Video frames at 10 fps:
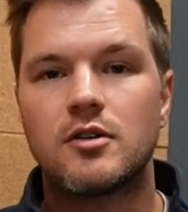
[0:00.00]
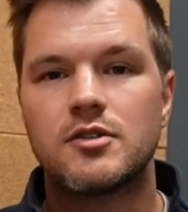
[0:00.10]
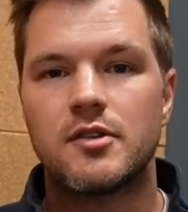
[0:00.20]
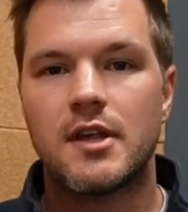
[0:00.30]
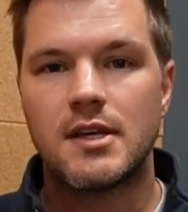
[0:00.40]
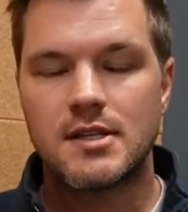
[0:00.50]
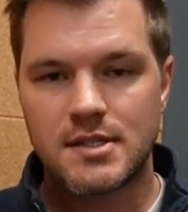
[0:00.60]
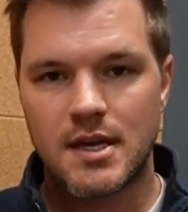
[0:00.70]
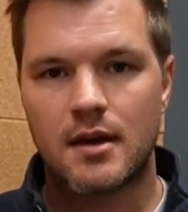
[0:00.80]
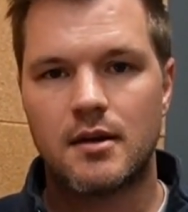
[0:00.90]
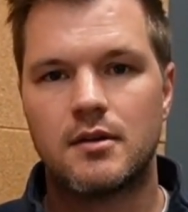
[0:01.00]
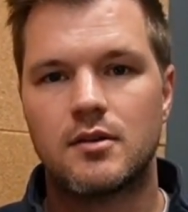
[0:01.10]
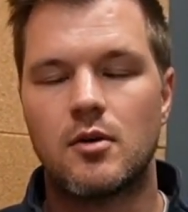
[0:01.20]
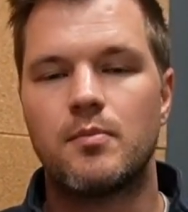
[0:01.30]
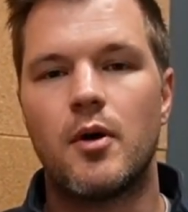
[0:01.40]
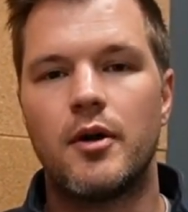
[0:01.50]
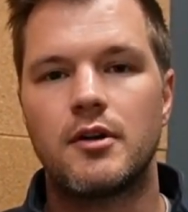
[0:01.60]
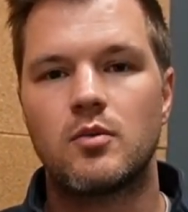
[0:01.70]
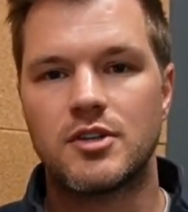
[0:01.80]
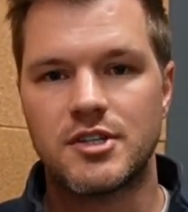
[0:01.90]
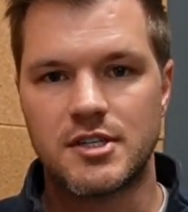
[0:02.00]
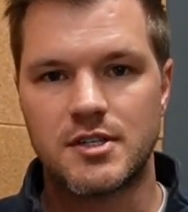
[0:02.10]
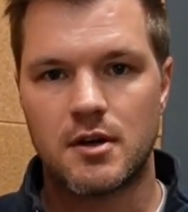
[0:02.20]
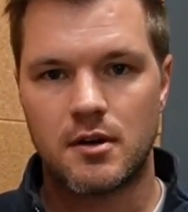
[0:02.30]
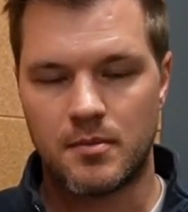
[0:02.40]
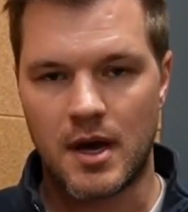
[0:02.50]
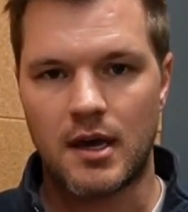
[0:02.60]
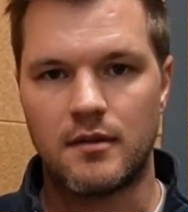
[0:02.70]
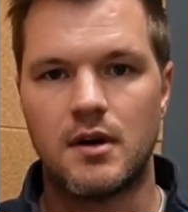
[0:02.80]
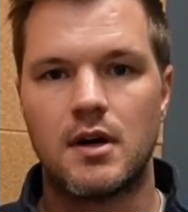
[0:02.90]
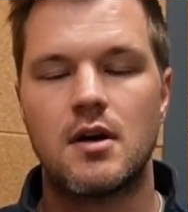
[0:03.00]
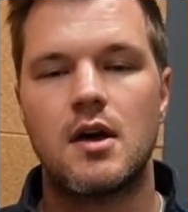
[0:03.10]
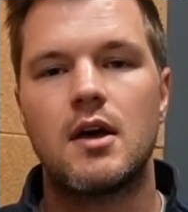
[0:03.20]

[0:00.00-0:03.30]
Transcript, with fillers: on to the second component, which is behavior.